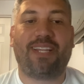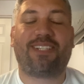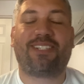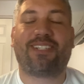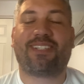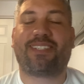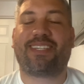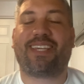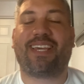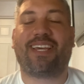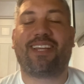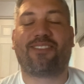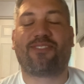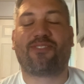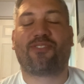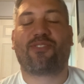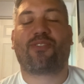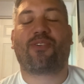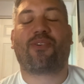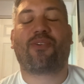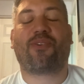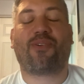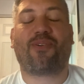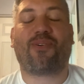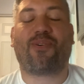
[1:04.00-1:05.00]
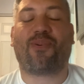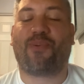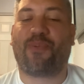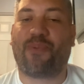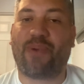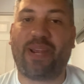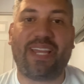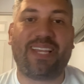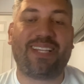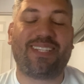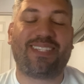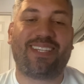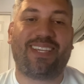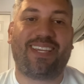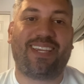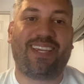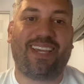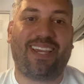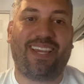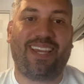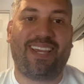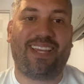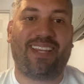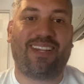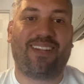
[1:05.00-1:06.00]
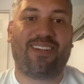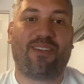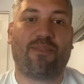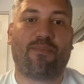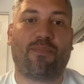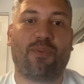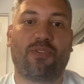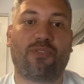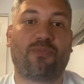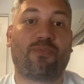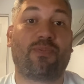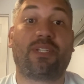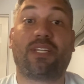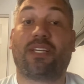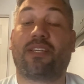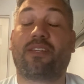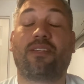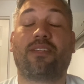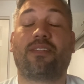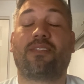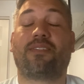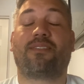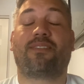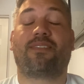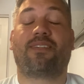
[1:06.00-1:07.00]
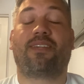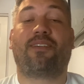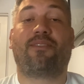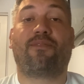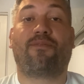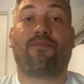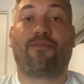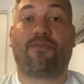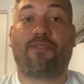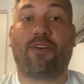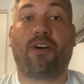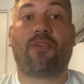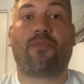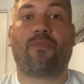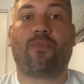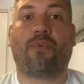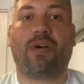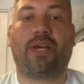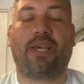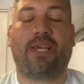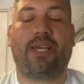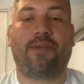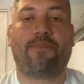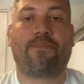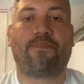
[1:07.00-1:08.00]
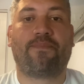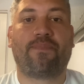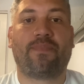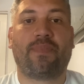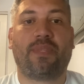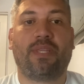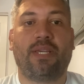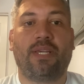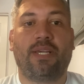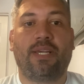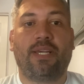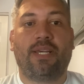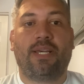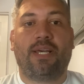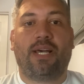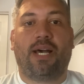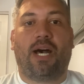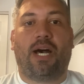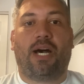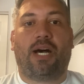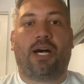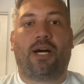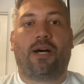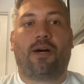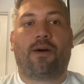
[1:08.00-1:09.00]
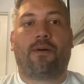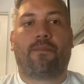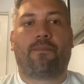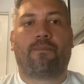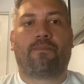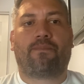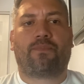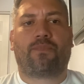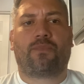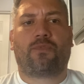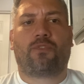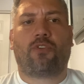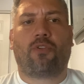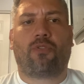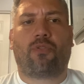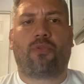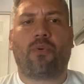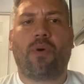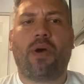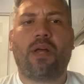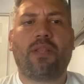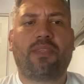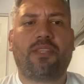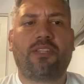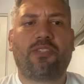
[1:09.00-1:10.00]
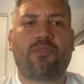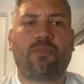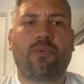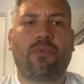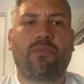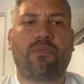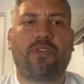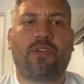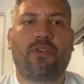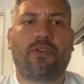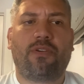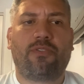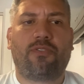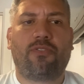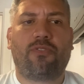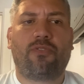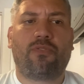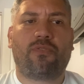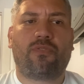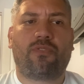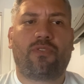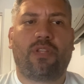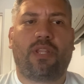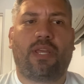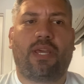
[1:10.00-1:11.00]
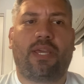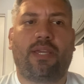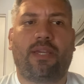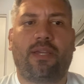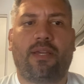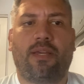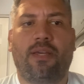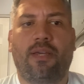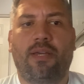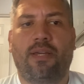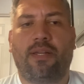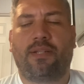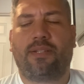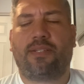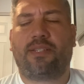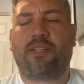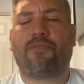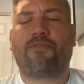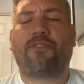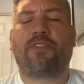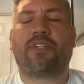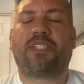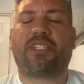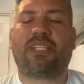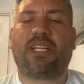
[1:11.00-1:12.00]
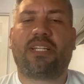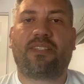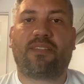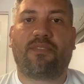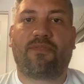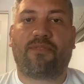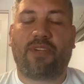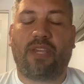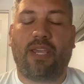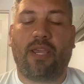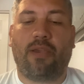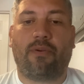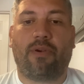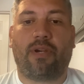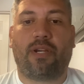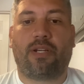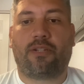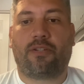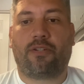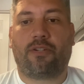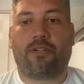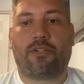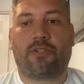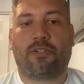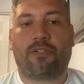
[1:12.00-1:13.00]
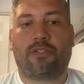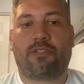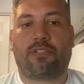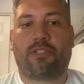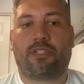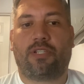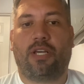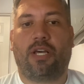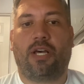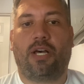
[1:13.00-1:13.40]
just gets crazy in the most ridiculously fun way. So throughout this movie, you're introduced to, like, different sets of characters.